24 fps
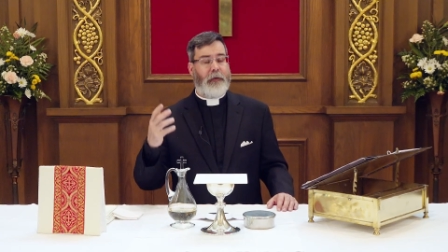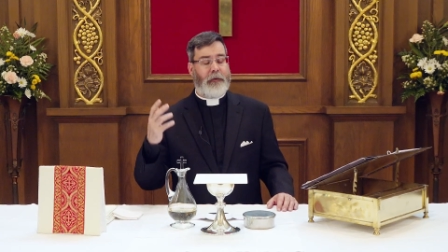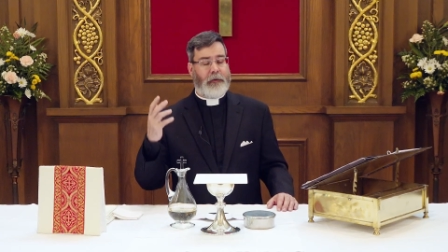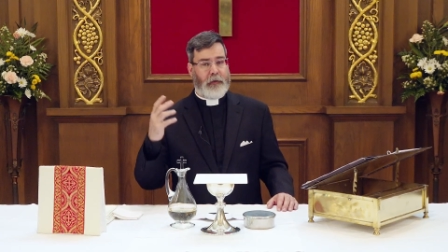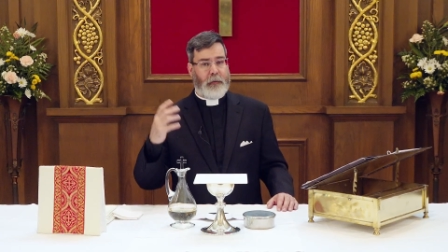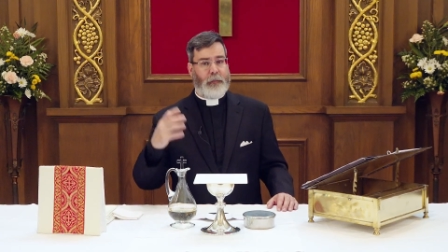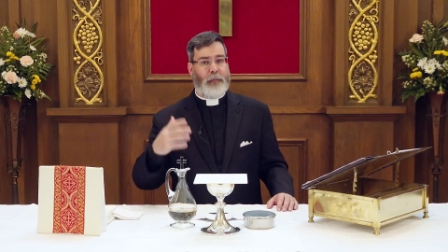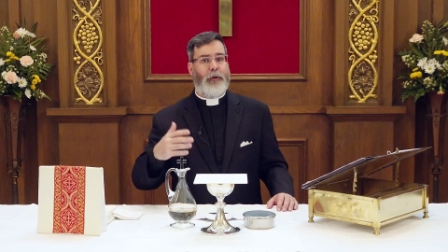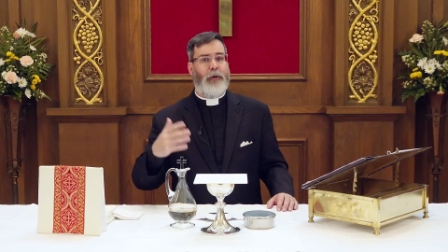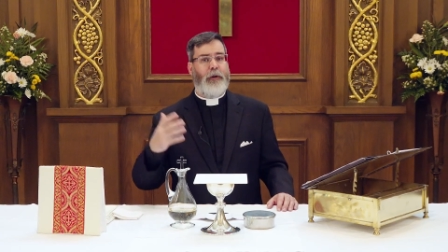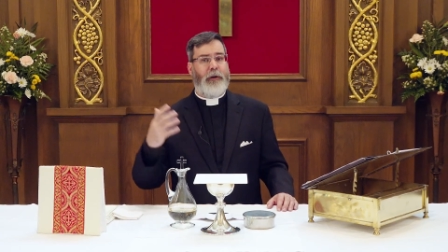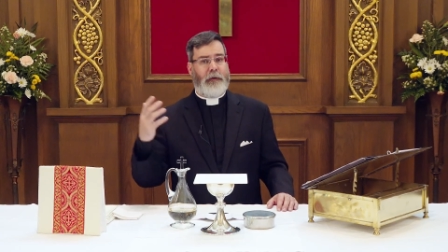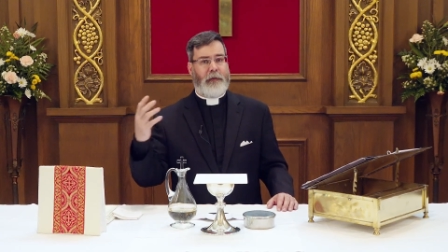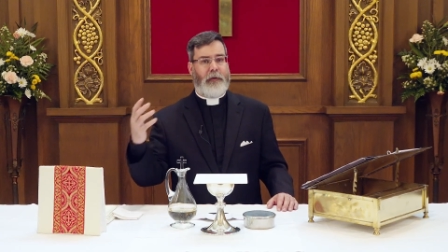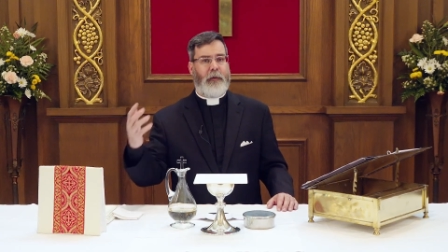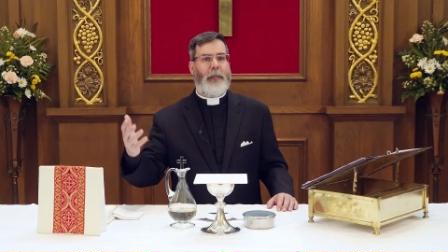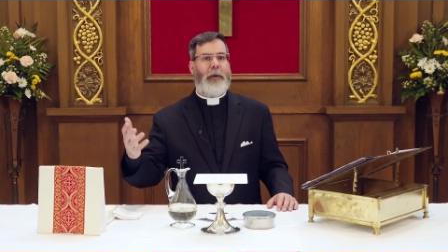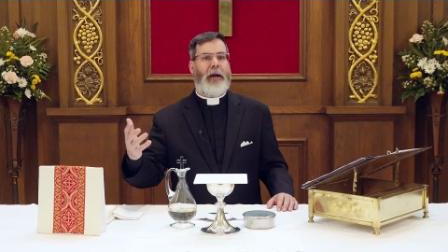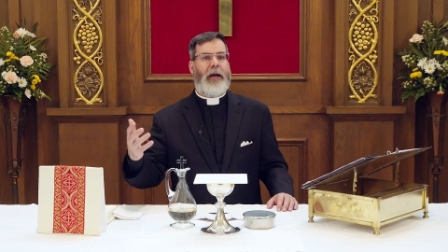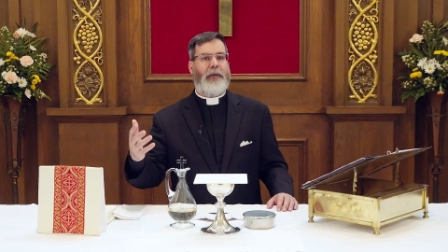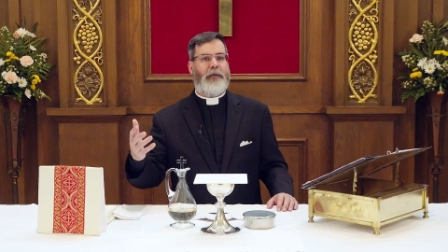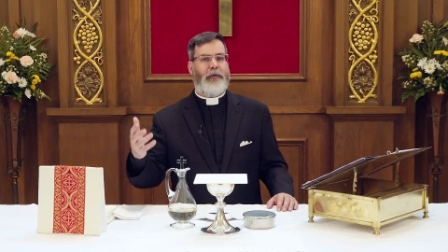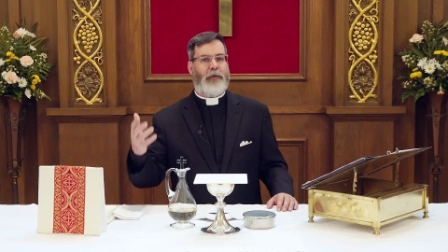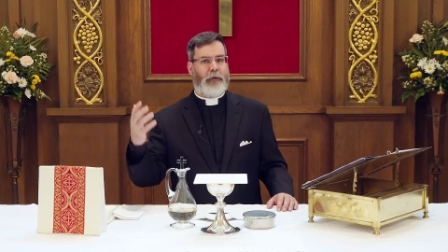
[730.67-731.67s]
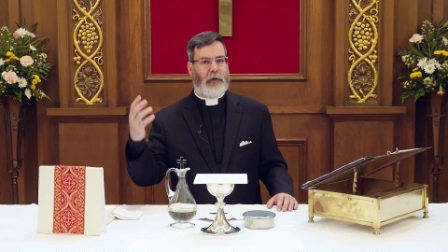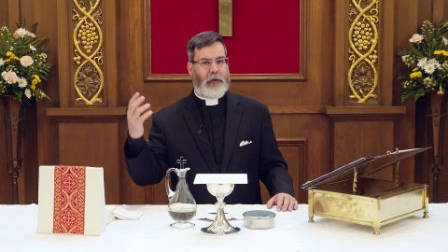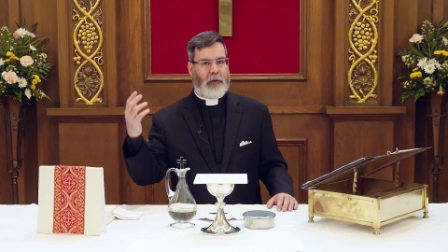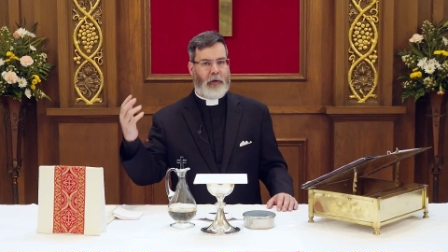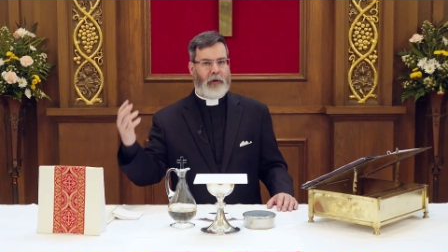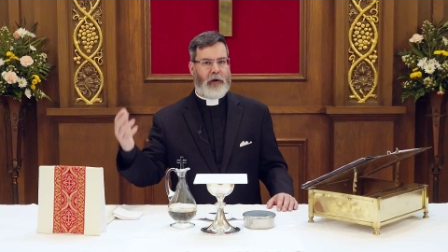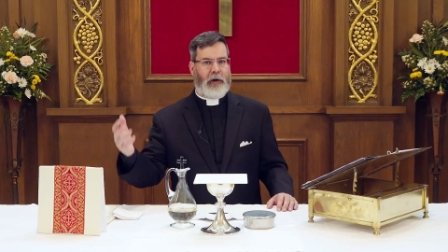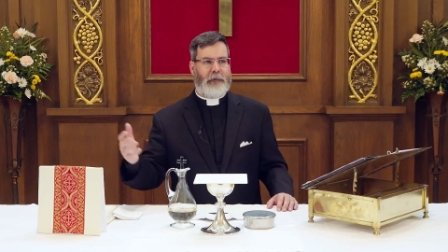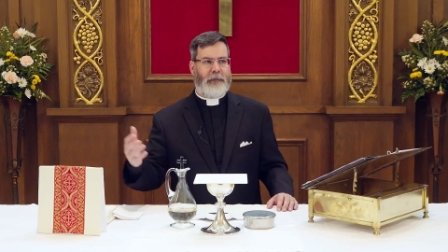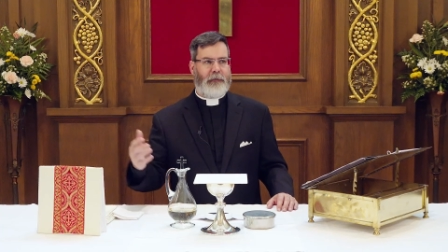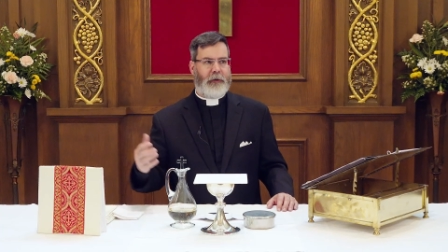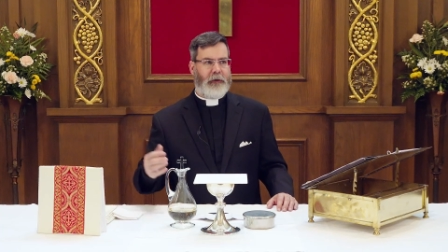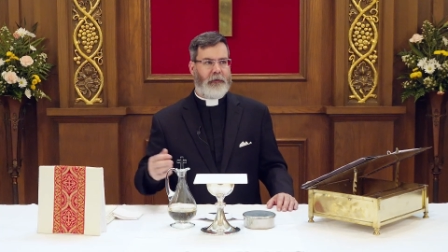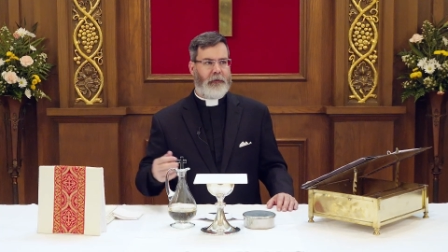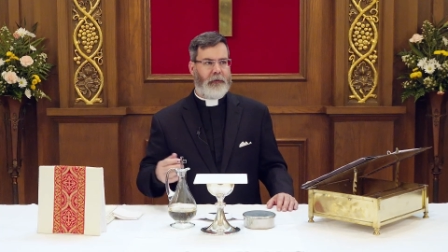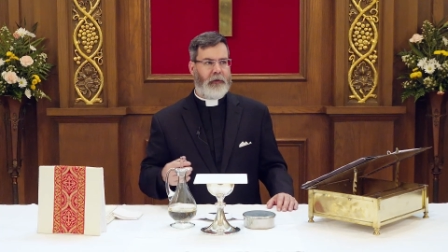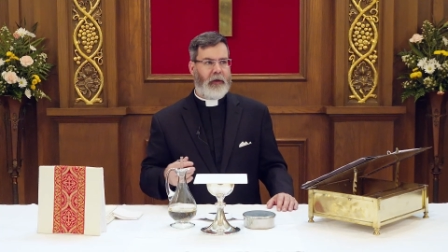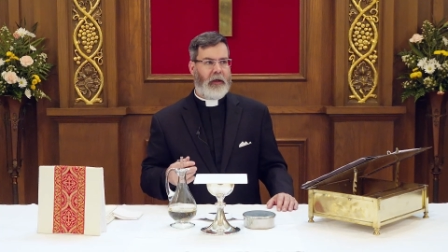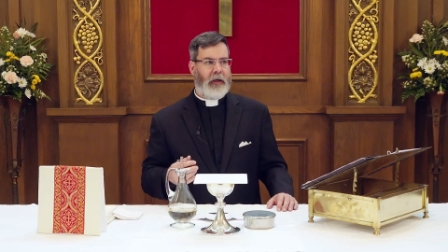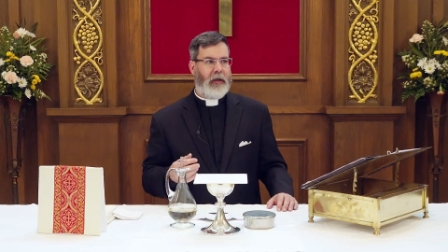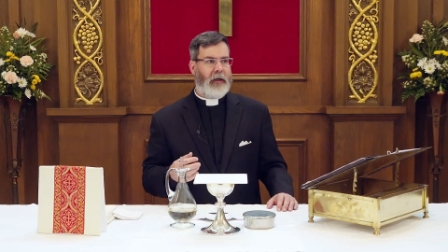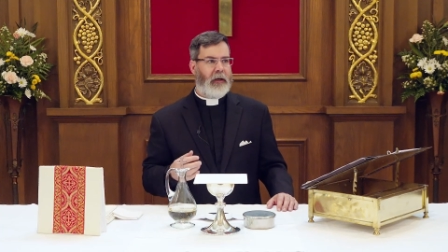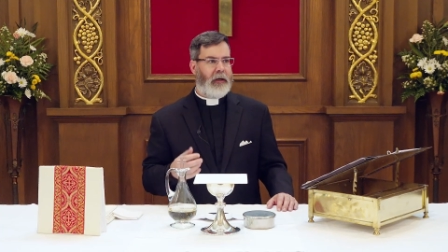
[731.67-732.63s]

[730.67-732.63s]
the support of the pastoral office,